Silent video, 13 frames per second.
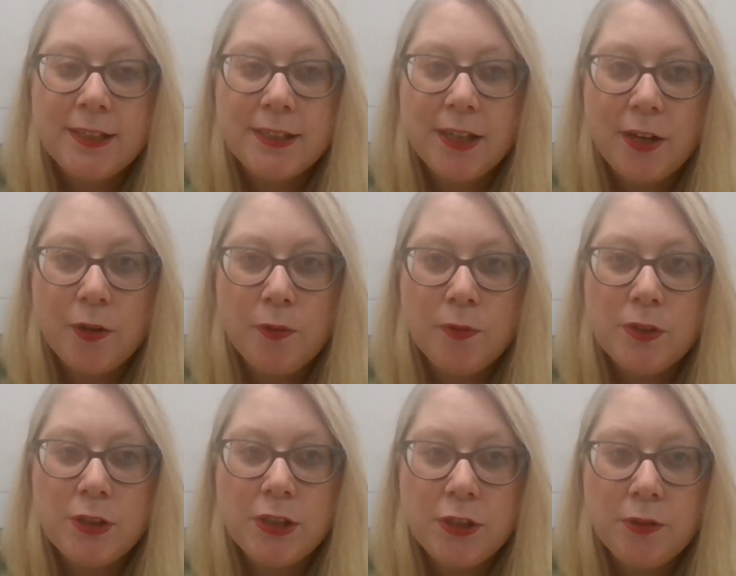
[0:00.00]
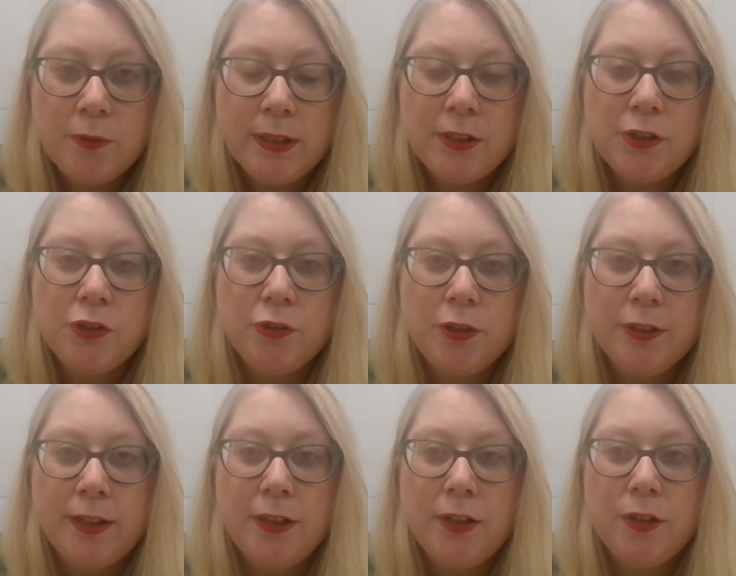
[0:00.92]
So to
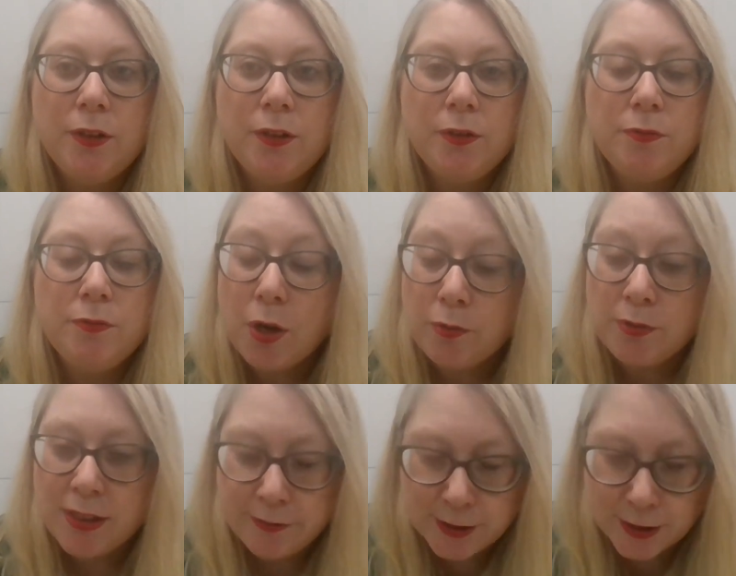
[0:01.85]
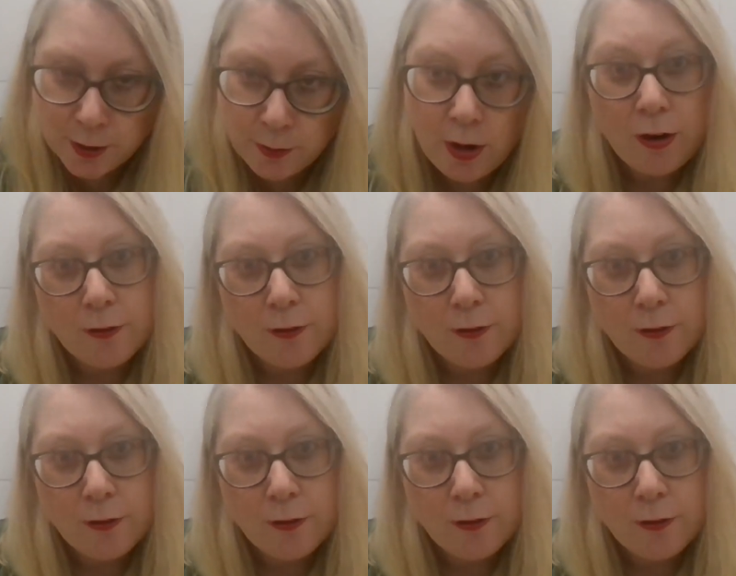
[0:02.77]
ensure that you don't have to go